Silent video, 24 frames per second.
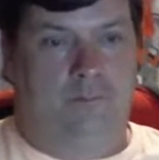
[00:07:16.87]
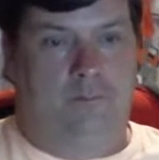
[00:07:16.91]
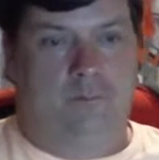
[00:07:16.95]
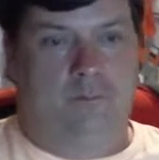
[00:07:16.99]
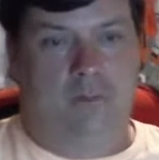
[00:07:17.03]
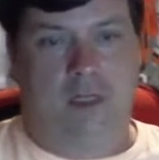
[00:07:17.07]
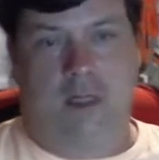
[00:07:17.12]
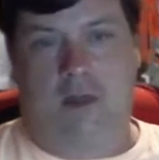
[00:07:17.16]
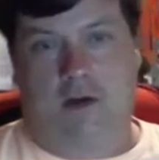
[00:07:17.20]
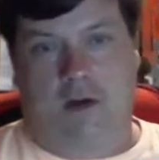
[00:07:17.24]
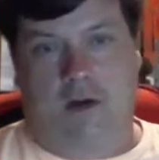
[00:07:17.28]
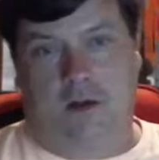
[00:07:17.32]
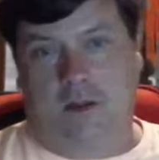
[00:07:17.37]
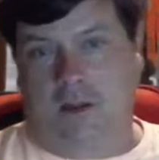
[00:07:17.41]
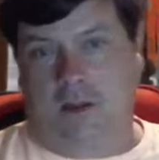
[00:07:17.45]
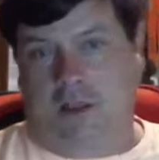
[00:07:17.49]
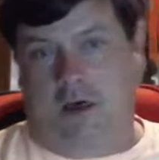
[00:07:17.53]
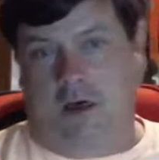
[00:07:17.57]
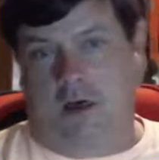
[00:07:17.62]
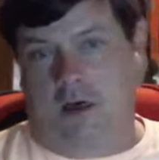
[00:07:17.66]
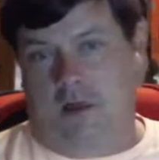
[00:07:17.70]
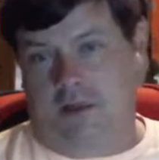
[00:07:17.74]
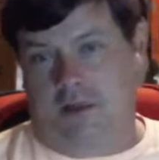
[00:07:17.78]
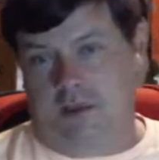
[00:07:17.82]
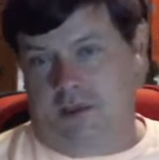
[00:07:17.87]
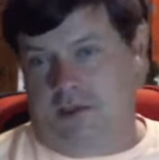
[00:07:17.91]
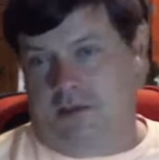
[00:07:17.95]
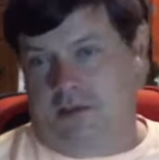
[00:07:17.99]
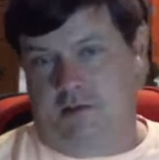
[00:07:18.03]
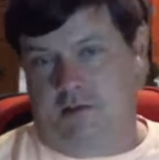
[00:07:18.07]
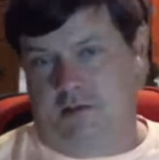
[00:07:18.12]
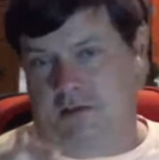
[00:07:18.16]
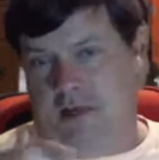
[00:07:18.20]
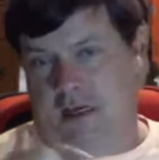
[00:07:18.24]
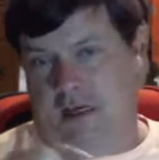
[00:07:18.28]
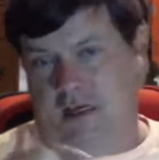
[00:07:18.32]
Didn't hurt the car, just
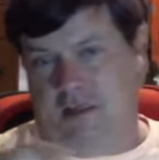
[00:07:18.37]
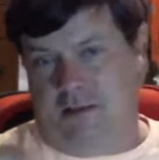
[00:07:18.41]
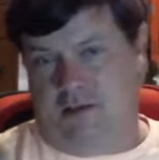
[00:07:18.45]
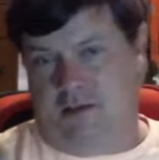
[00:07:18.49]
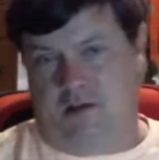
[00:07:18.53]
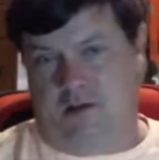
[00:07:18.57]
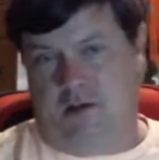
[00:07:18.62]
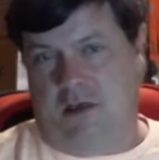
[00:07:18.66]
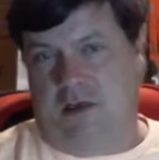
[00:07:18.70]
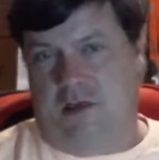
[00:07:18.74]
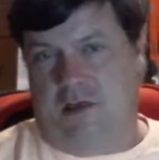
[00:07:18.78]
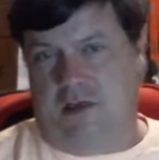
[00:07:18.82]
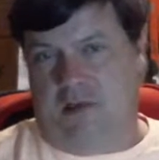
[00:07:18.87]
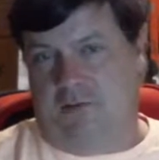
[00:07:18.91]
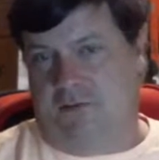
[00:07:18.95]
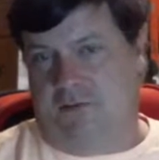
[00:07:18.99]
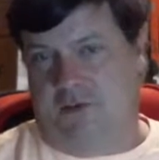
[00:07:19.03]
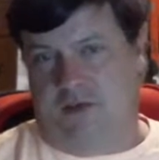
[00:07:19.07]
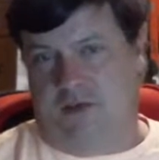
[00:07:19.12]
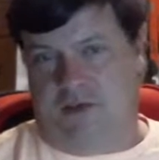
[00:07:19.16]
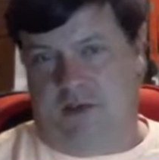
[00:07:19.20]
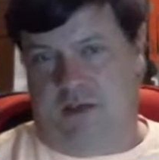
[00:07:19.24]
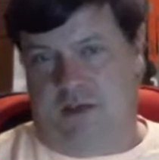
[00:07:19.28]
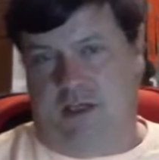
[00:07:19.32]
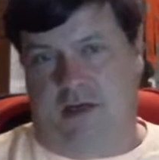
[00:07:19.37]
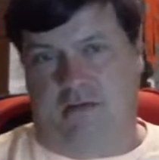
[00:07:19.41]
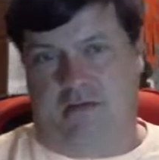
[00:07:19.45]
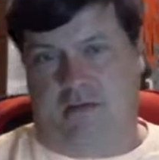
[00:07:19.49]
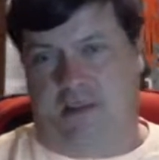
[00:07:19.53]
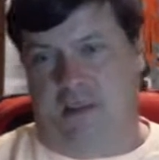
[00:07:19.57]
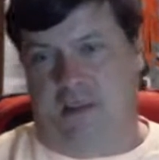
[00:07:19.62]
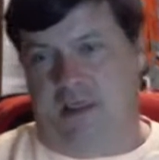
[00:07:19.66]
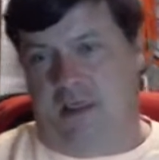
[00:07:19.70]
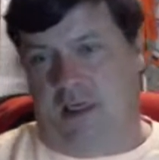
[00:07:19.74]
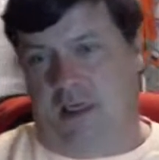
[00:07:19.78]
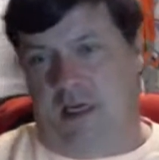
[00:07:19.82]
got a few scuffs
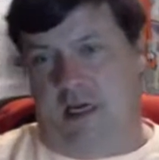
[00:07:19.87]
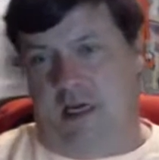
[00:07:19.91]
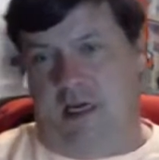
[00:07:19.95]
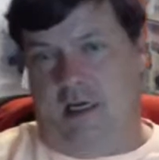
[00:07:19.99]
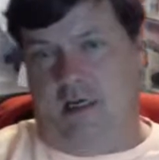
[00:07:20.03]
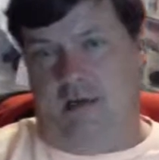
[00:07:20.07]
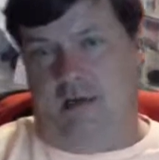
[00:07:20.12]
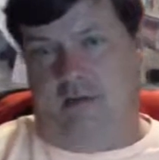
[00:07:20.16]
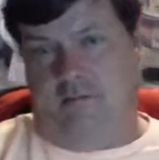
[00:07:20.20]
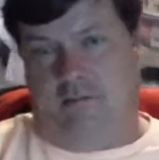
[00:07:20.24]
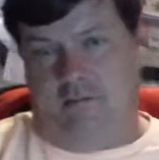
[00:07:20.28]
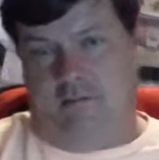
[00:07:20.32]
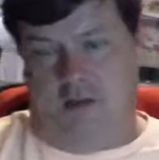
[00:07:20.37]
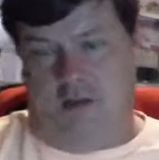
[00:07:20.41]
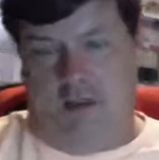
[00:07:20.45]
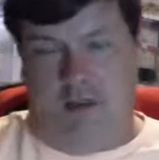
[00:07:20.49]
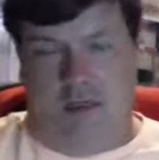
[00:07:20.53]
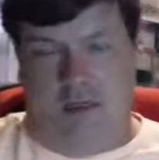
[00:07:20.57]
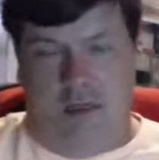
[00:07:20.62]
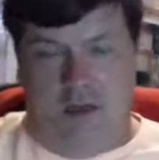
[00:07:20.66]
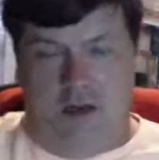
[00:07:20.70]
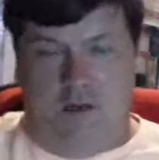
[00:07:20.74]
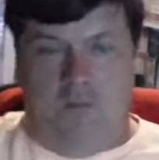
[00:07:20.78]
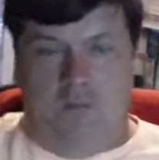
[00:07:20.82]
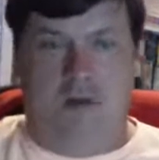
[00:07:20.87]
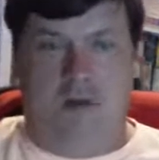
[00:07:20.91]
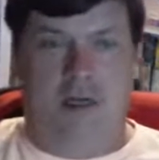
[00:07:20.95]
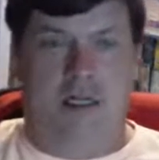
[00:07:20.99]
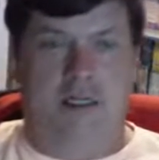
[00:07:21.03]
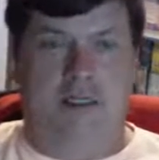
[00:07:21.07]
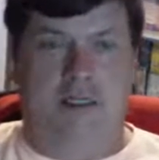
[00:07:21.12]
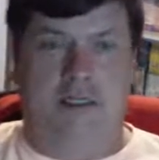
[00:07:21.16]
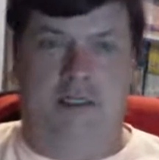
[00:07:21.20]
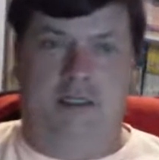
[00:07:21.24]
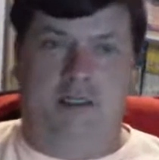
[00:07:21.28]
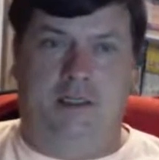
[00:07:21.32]
in it. When I
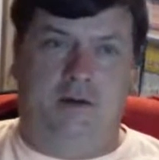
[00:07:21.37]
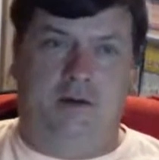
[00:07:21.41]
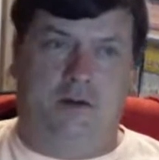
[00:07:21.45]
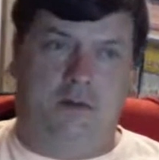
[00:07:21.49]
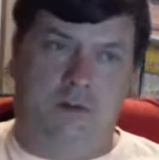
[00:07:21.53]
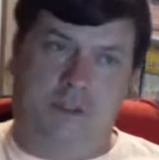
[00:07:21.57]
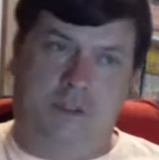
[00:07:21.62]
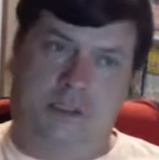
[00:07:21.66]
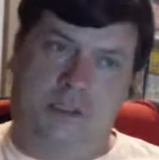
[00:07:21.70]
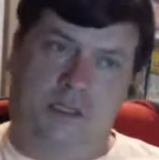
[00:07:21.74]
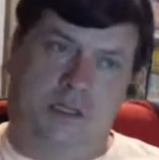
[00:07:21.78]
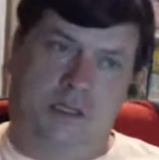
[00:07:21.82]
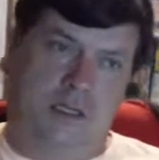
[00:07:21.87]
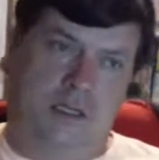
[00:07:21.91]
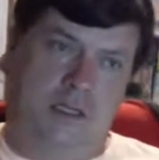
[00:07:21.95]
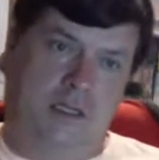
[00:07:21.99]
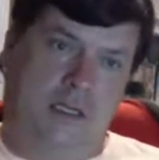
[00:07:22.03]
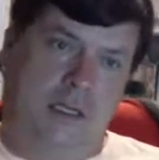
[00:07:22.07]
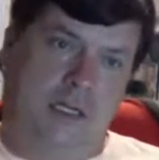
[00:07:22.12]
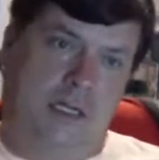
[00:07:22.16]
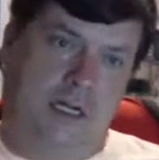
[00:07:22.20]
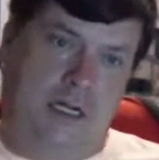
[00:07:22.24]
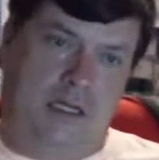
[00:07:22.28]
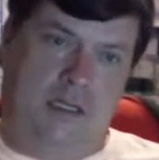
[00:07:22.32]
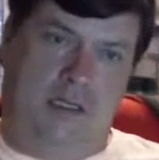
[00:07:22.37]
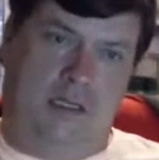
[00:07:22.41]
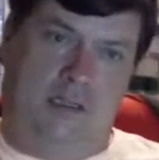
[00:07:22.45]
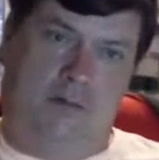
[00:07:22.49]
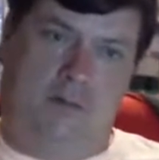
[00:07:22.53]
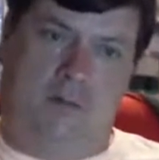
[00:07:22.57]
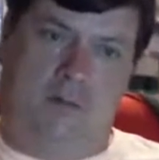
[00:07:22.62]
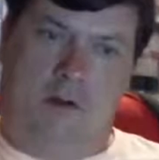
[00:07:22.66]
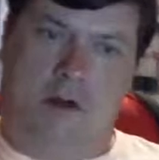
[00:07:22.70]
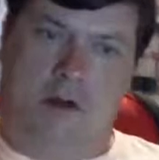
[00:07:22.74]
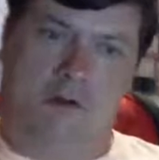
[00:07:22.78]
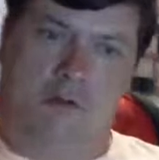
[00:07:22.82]
did the cold start and I did the
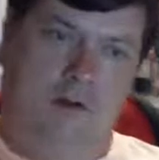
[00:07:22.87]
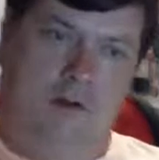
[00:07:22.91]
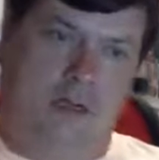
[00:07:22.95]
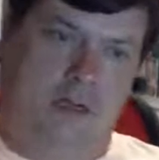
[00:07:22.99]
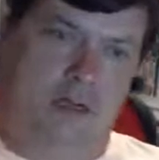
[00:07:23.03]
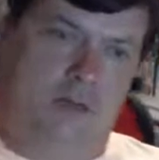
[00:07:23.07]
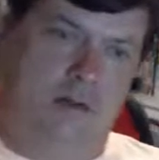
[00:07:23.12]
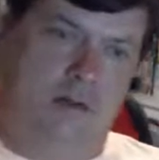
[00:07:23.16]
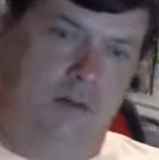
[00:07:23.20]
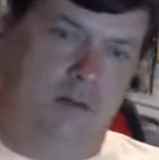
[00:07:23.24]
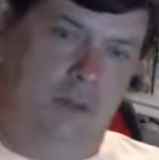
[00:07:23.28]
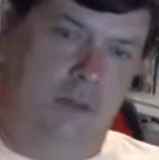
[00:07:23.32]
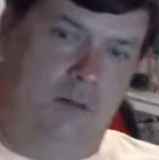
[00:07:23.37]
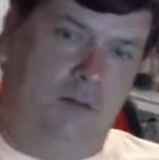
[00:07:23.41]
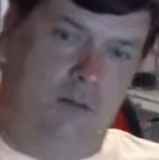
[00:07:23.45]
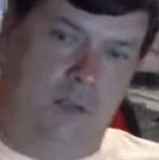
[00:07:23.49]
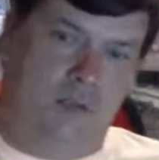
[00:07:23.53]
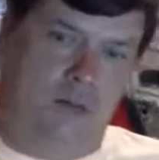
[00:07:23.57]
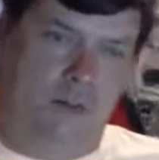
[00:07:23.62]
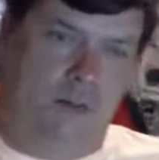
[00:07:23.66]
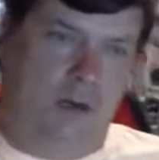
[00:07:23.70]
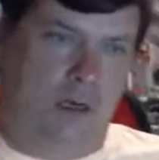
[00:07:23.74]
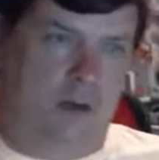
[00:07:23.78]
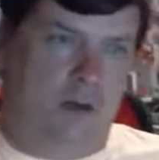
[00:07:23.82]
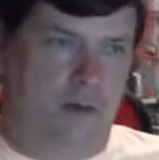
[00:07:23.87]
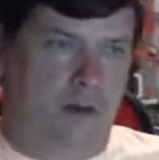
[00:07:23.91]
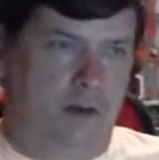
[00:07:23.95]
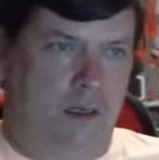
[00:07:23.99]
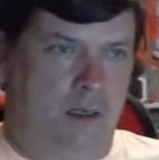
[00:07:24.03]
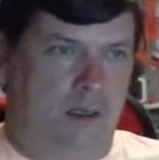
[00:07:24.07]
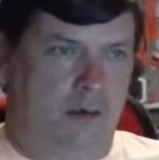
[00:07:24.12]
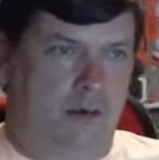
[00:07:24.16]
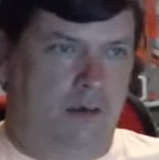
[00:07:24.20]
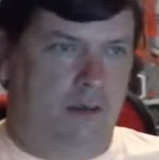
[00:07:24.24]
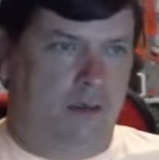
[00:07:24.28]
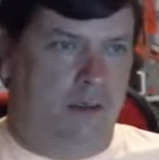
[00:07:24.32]
quick walk
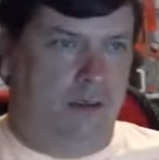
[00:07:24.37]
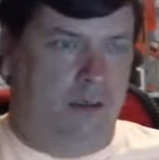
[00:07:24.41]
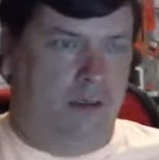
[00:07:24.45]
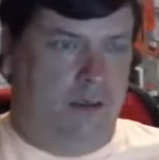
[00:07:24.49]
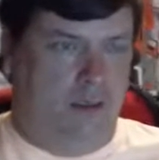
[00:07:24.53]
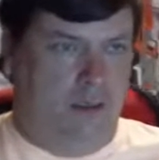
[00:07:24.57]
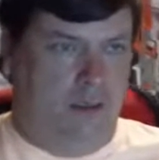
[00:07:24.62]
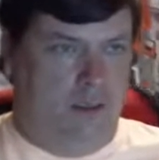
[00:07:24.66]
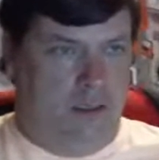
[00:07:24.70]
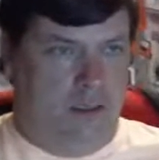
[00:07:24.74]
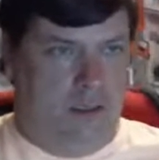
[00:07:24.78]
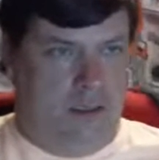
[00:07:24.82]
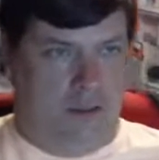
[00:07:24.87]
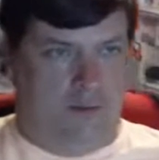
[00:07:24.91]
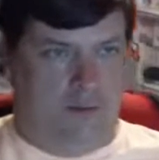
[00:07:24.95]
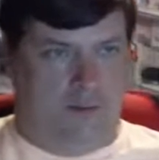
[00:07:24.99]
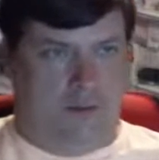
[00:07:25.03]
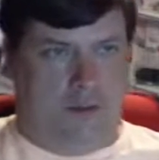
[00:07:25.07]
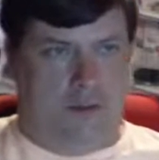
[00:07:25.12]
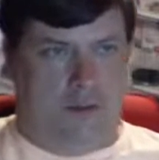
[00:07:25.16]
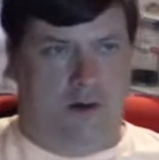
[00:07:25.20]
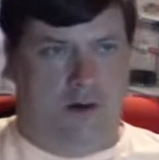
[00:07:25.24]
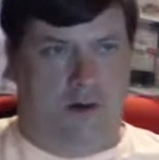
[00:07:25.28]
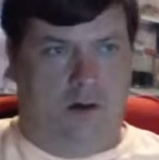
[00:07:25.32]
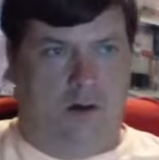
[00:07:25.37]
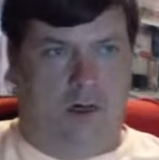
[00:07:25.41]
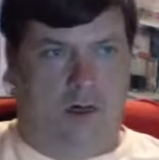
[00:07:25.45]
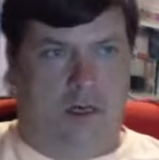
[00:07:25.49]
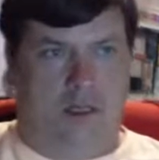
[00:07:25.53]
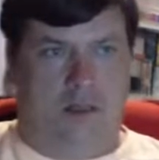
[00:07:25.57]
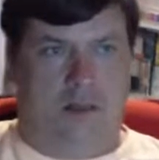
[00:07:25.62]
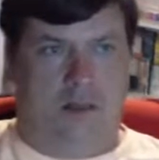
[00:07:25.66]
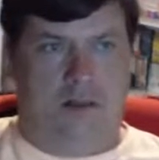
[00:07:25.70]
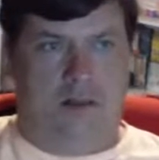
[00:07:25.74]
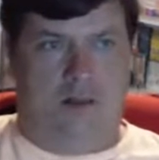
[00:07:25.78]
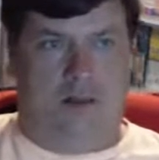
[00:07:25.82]
around of the
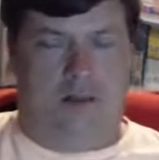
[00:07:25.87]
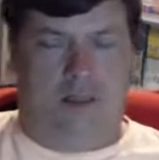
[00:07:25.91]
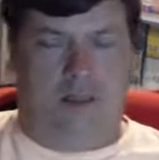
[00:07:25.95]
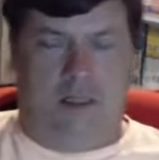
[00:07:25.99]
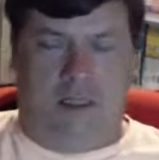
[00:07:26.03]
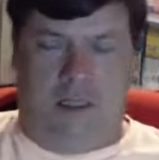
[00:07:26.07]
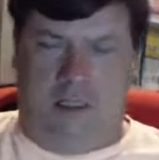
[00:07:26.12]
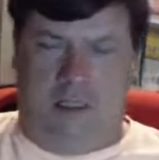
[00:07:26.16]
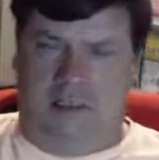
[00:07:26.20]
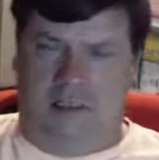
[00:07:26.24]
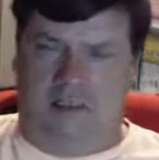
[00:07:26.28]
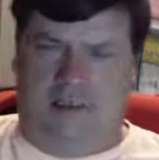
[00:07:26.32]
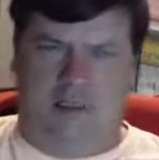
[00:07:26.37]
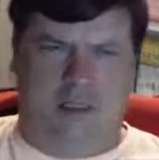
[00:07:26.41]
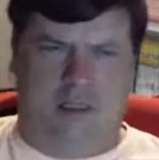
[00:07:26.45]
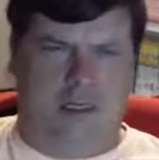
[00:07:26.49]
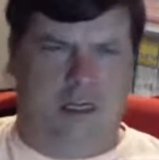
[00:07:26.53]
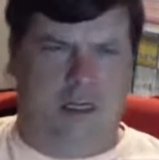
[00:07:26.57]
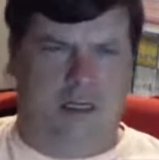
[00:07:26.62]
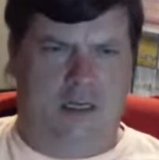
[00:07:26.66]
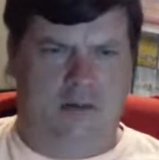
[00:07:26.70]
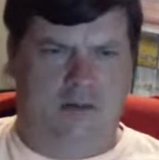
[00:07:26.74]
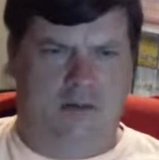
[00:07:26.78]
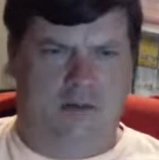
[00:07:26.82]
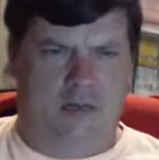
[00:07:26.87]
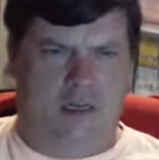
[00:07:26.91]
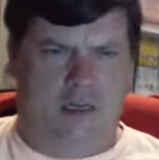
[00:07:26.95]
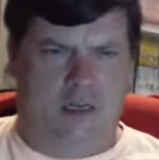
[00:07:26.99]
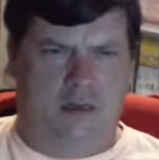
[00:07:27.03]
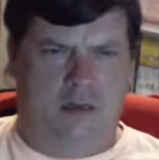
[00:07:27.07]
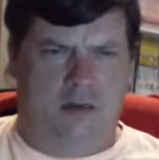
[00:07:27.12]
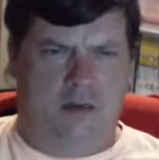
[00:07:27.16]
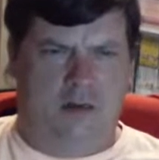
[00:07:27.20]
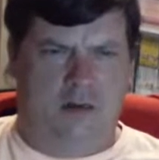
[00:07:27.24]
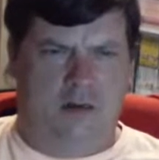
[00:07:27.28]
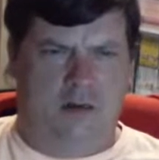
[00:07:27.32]
car, did I do
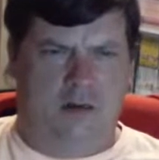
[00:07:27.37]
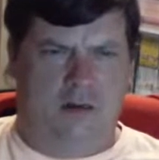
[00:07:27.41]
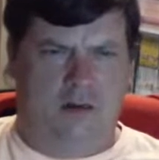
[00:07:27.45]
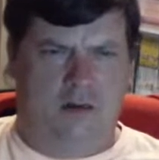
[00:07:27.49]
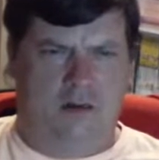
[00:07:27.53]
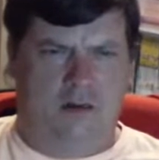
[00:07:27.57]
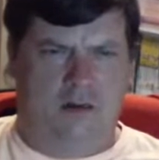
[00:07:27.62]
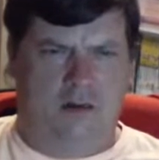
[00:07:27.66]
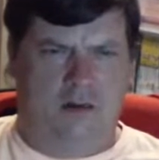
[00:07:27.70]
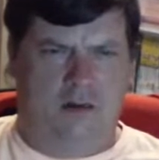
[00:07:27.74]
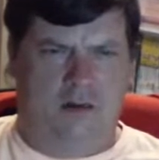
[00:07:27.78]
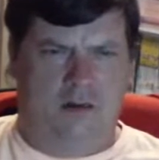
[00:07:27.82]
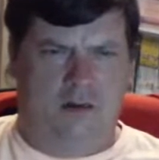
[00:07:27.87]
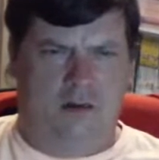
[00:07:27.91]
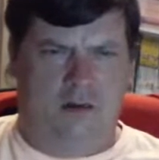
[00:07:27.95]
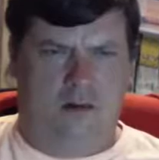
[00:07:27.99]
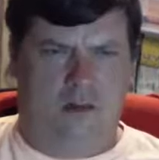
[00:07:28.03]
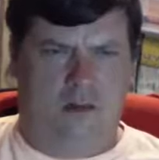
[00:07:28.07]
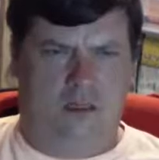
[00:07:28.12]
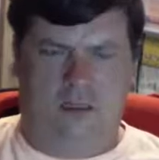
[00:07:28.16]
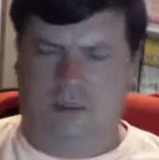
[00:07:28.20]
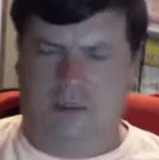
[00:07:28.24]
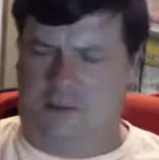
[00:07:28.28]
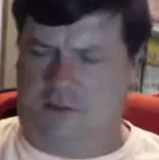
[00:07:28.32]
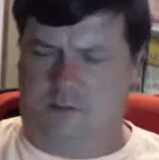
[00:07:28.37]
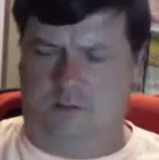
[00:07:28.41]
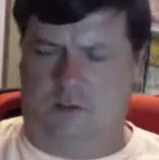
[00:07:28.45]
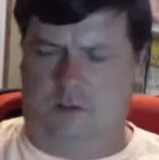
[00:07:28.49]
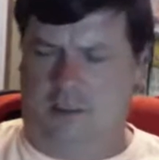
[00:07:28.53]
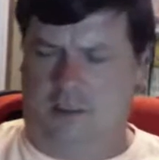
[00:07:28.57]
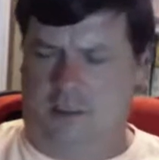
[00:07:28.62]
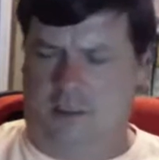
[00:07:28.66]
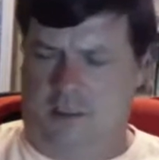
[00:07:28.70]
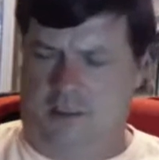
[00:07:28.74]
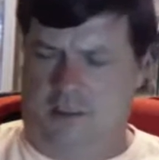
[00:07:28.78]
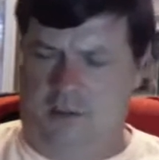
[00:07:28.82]
that? I could have swore
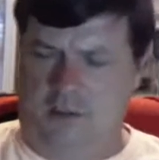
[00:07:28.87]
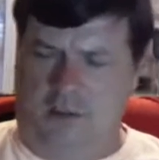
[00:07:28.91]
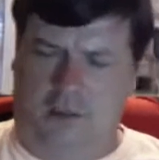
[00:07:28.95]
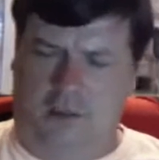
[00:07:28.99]
I did.